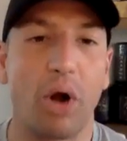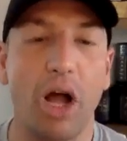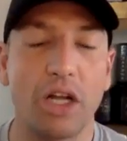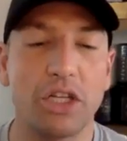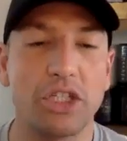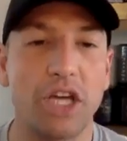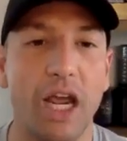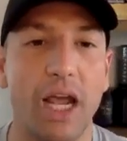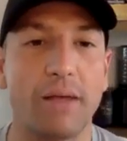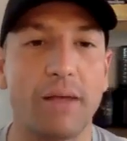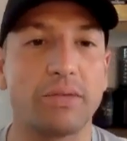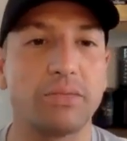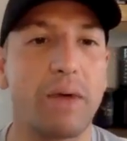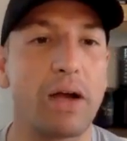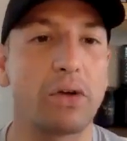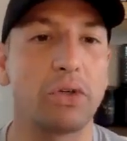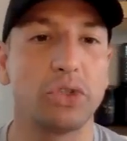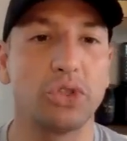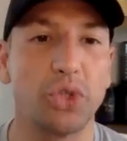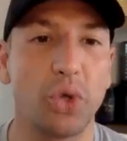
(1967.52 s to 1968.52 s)
LeBron James,
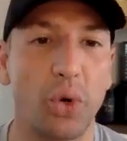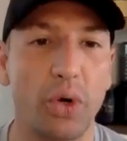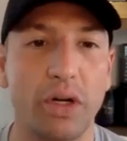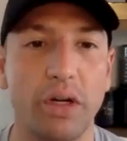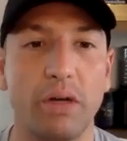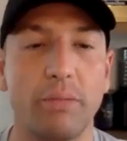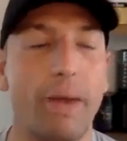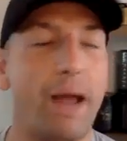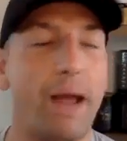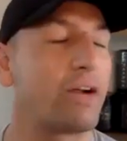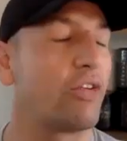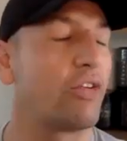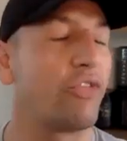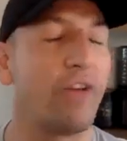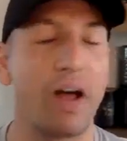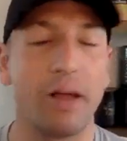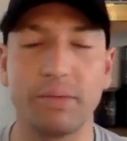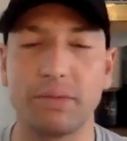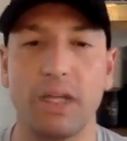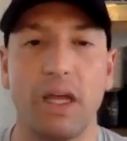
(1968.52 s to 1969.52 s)
Michael Jordan, Michael
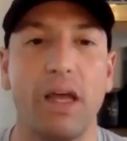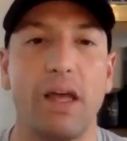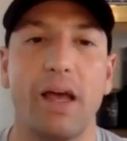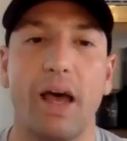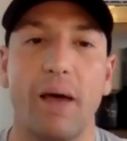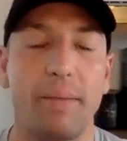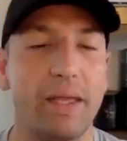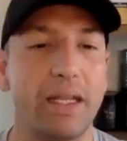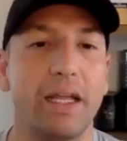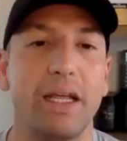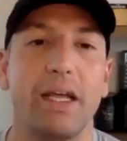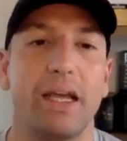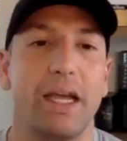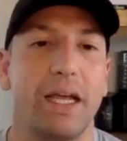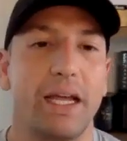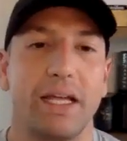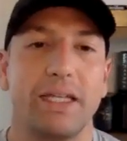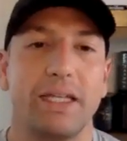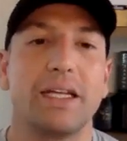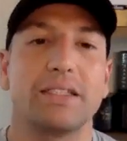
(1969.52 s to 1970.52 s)
Phelps, I mean,
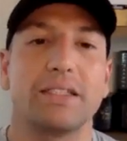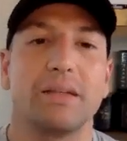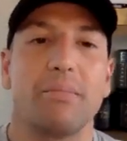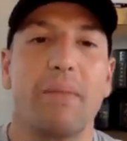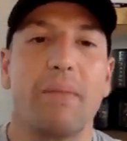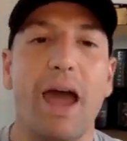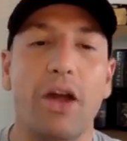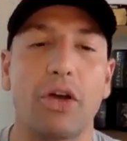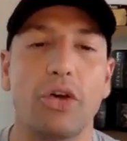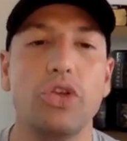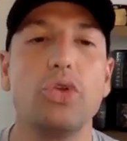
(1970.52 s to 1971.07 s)
it doesn't matter.